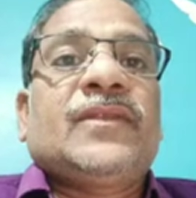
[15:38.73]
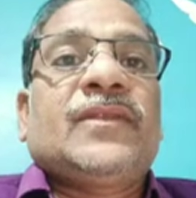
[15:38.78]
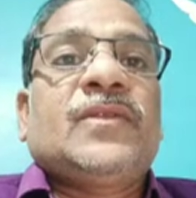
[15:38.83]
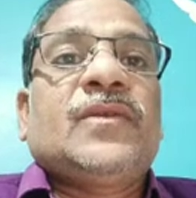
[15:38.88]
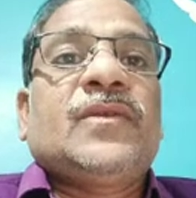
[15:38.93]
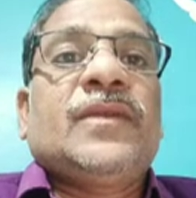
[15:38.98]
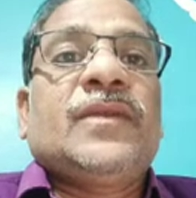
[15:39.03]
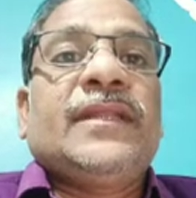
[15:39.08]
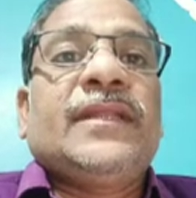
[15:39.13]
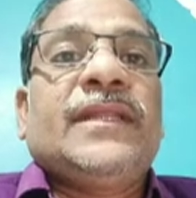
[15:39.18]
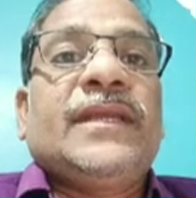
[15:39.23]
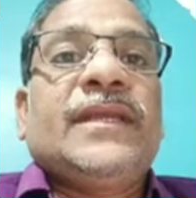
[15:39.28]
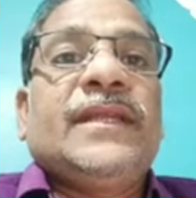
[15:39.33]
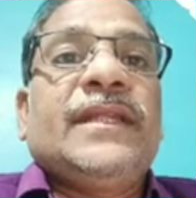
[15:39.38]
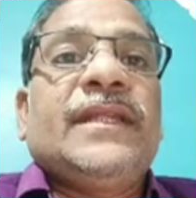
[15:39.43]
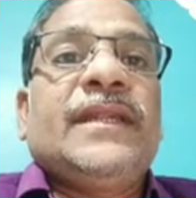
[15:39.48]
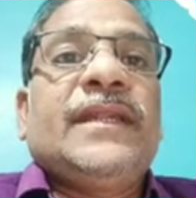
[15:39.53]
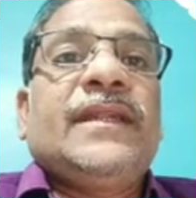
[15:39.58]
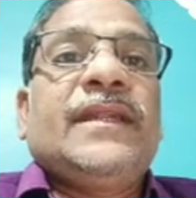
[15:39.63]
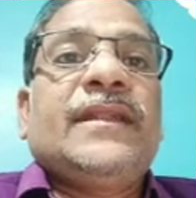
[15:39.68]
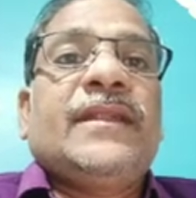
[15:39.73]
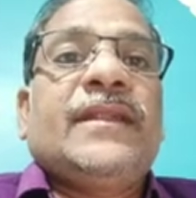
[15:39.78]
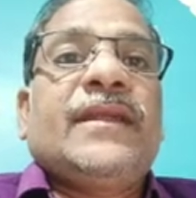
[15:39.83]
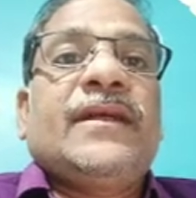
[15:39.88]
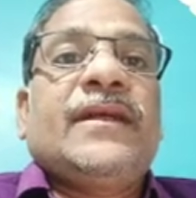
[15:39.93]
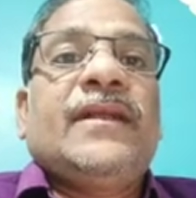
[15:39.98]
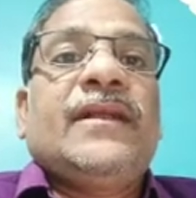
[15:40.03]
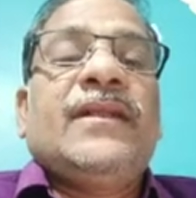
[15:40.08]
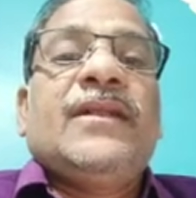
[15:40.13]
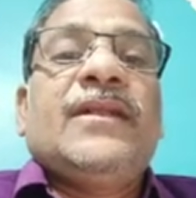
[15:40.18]
So the
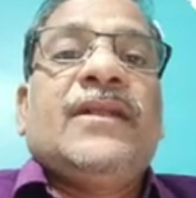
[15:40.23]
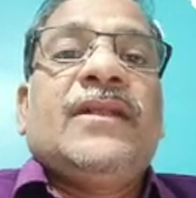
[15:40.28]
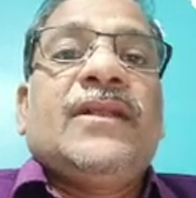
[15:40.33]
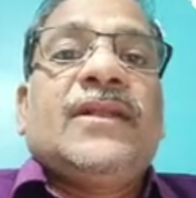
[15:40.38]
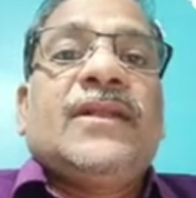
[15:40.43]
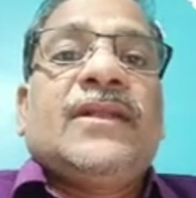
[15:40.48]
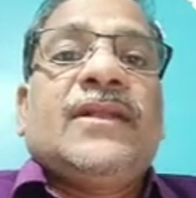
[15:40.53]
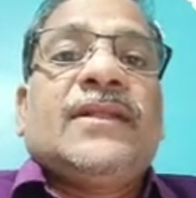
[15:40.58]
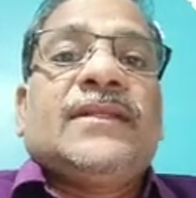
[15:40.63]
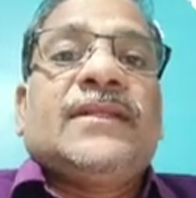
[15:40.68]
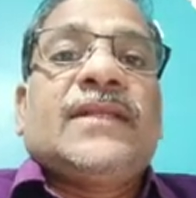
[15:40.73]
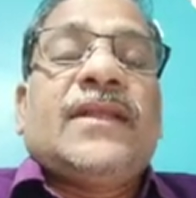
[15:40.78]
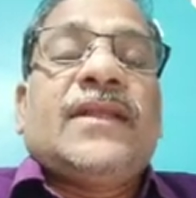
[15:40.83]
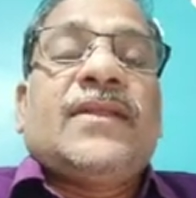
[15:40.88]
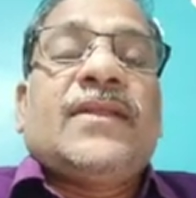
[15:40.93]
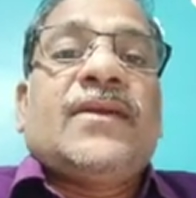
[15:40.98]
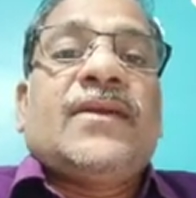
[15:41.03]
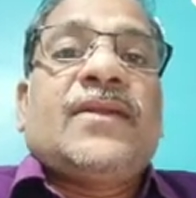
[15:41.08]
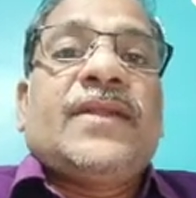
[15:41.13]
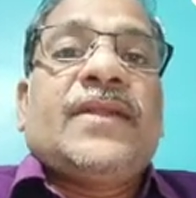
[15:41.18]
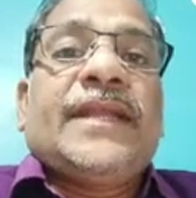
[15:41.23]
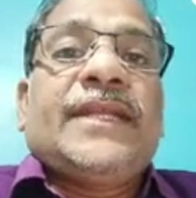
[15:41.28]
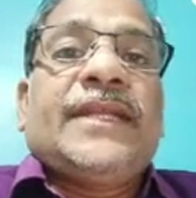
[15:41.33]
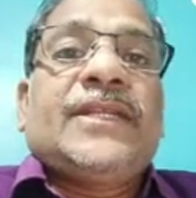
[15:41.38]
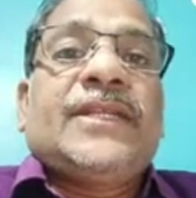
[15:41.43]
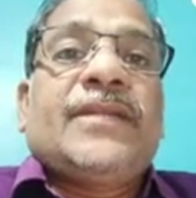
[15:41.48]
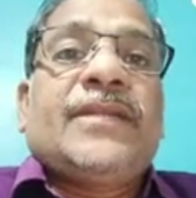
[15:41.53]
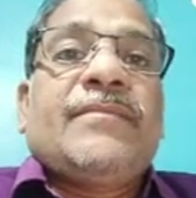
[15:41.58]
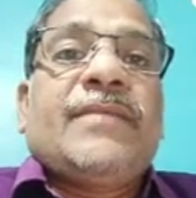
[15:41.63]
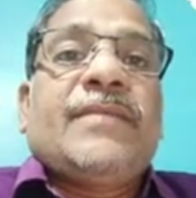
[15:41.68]
intracellular
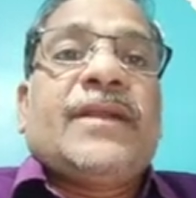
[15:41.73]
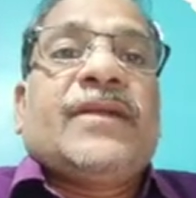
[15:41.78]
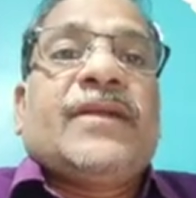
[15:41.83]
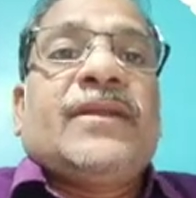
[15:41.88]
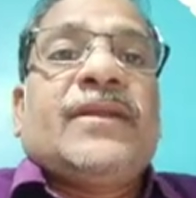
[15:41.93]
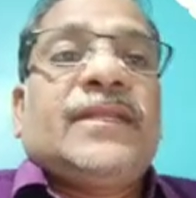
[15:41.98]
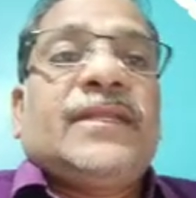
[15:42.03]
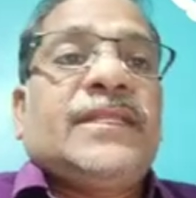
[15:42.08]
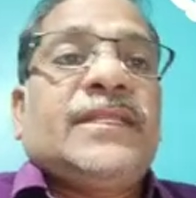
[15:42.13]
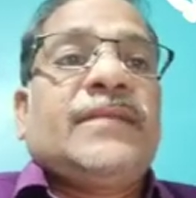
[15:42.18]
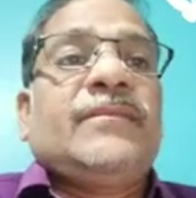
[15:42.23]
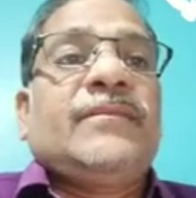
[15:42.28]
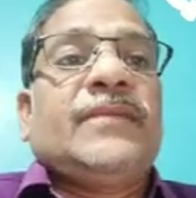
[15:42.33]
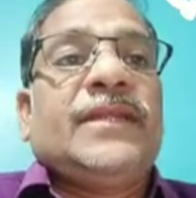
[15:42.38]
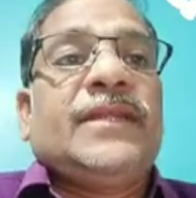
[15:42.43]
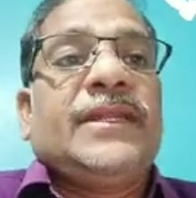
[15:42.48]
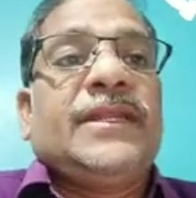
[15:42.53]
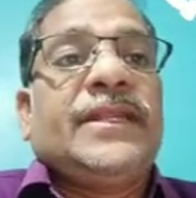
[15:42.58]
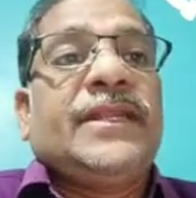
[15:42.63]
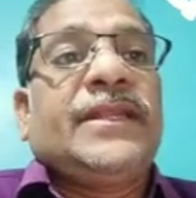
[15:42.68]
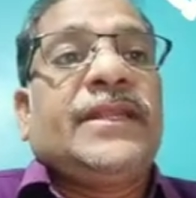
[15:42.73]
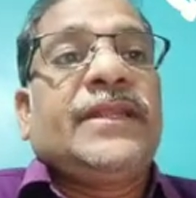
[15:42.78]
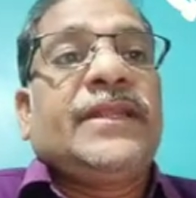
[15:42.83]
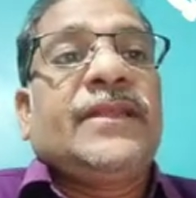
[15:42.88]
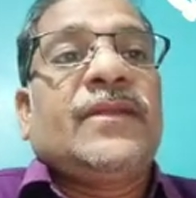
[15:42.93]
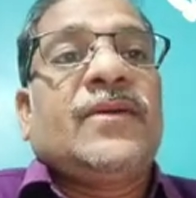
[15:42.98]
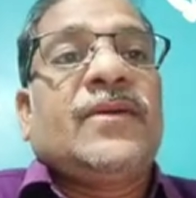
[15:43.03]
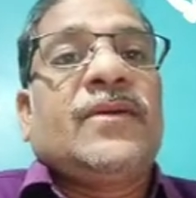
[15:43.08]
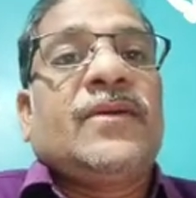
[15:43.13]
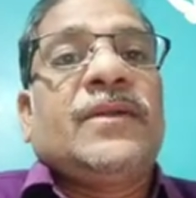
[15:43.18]
digestion mechanism in
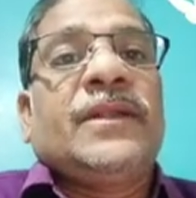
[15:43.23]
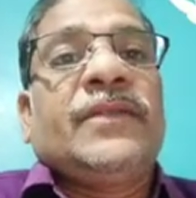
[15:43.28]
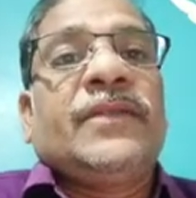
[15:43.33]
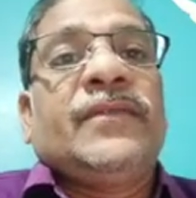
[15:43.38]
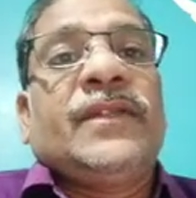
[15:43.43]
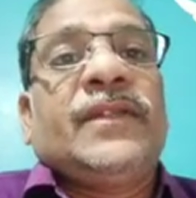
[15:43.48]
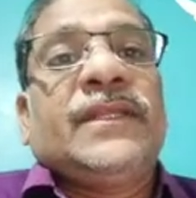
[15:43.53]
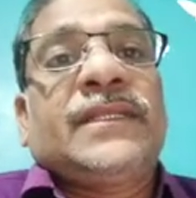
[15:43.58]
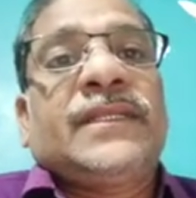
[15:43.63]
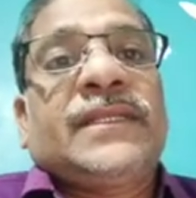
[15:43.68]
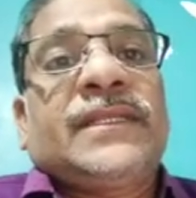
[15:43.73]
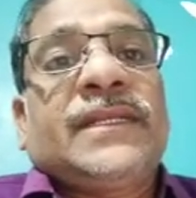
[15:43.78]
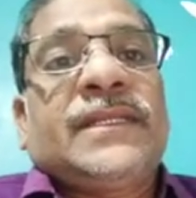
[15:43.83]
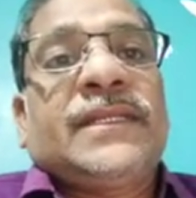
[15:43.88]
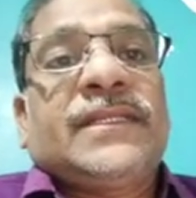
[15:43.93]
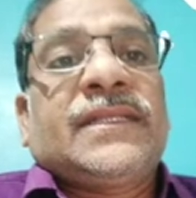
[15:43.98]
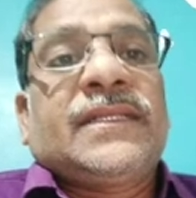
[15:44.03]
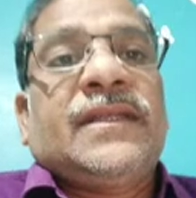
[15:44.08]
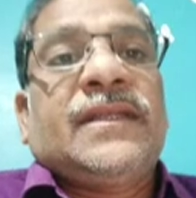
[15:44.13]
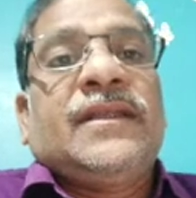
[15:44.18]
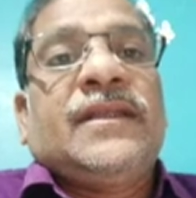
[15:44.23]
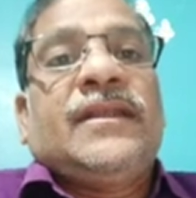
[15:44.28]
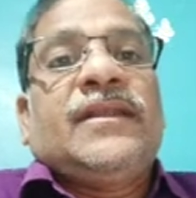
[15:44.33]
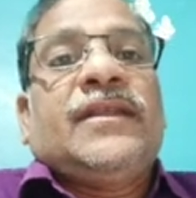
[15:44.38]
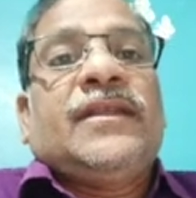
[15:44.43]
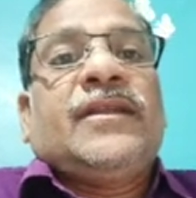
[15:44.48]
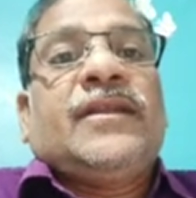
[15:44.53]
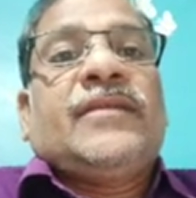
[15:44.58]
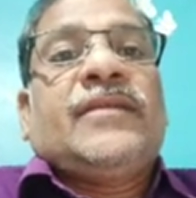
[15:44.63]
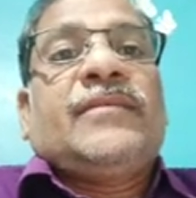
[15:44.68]
detail already we discussed,
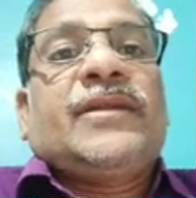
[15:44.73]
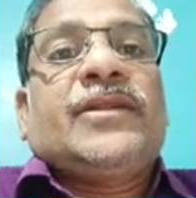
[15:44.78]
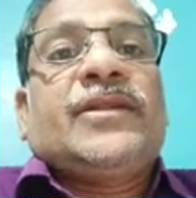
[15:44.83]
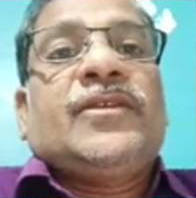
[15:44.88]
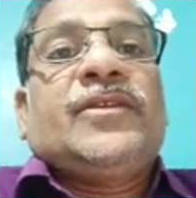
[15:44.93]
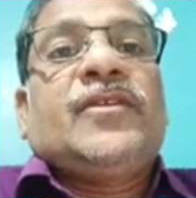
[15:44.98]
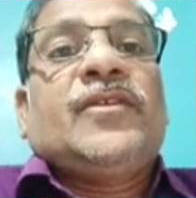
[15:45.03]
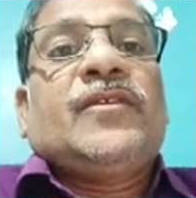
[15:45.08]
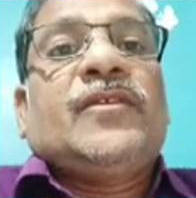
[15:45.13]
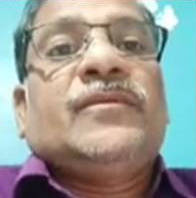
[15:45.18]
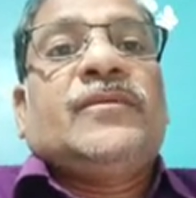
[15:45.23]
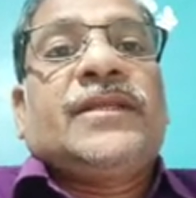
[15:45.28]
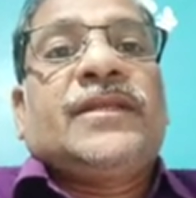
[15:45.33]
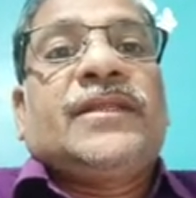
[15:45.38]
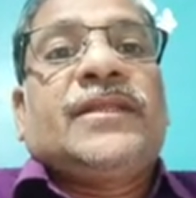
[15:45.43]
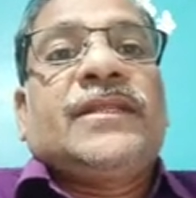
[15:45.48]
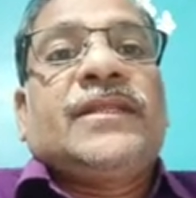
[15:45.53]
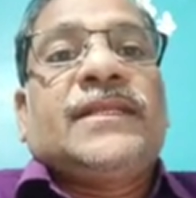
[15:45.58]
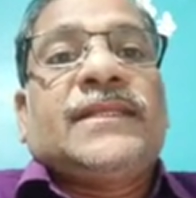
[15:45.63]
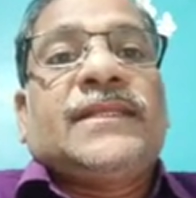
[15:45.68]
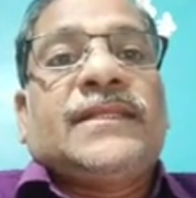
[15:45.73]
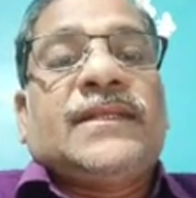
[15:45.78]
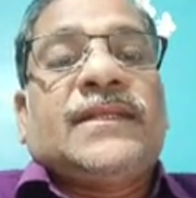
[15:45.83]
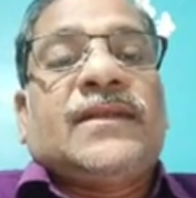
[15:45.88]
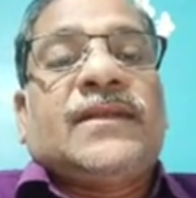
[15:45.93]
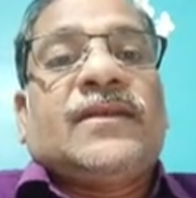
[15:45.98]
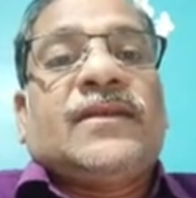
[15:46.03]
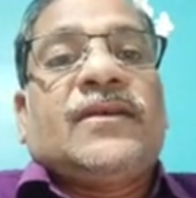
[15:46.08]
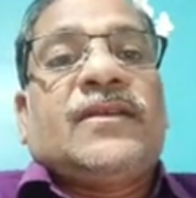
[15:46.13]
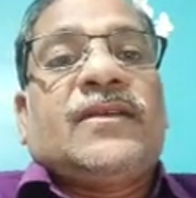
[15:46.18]
but you observe this
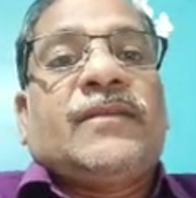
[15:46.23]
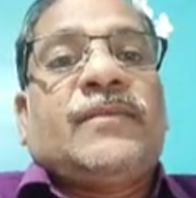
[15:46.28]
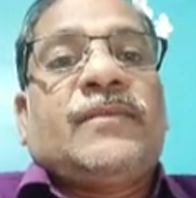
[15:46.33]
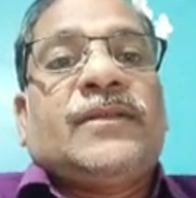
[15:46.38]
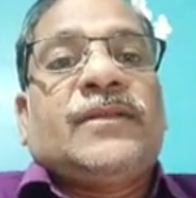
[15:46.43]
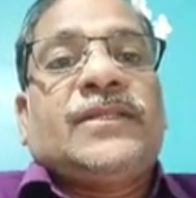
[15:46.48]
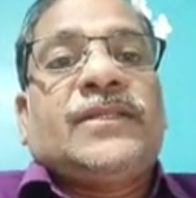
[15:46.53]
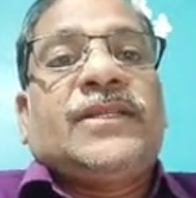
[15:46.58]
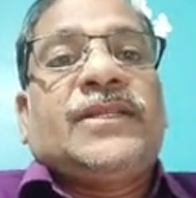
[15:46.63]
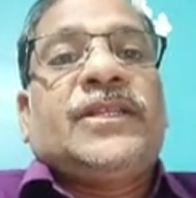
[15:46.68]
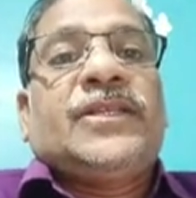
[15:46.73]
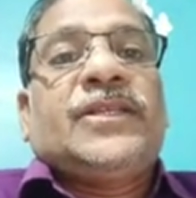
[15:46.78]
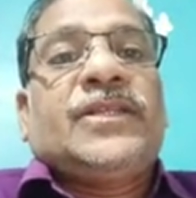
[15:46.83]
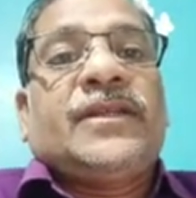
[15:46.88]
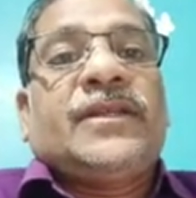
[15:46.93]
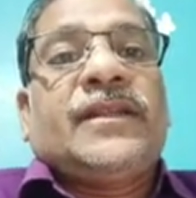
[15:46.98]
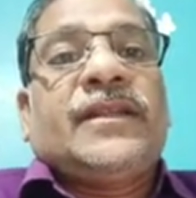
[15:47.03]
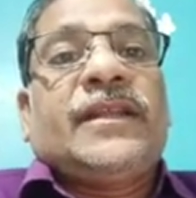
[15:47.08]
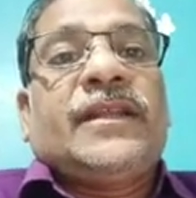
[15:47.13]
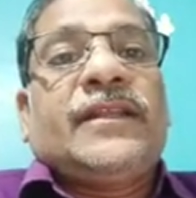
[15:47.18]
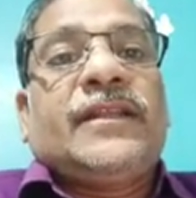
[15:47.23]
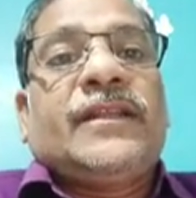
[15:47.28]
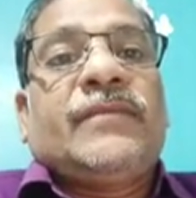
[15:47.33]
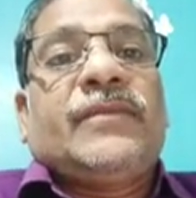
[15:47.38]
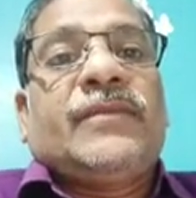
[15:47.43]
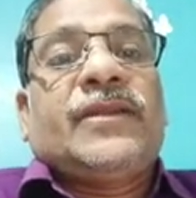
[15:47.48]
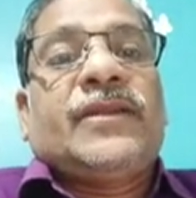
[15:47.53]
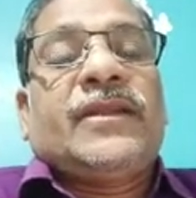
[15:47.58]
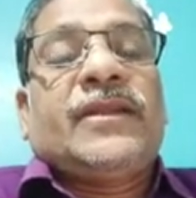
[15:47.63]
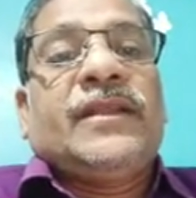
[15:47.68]
representation
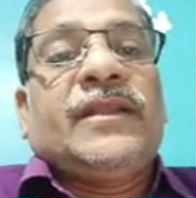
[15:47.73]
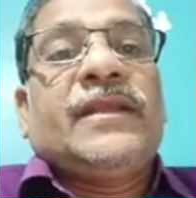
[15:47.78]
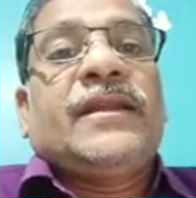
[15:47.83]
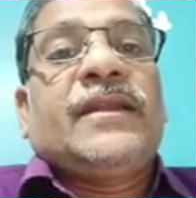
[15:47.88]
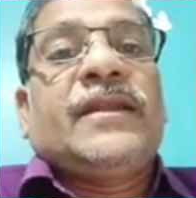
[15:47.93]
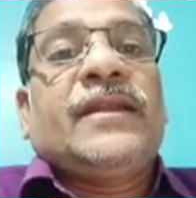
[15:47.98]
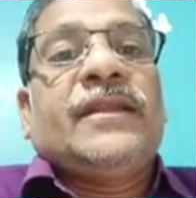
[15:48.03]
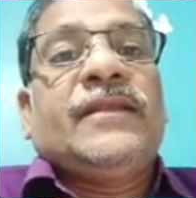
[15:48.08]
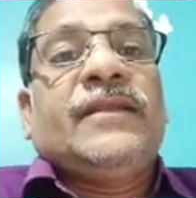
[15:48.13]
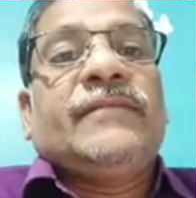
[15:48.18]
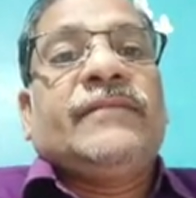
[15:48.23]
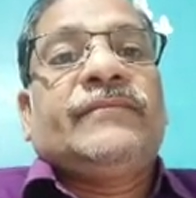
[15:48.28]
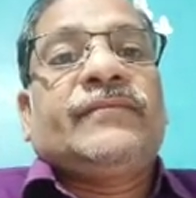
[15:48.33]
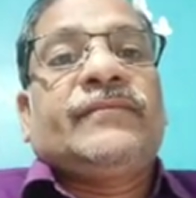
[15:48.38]
diagram clearly.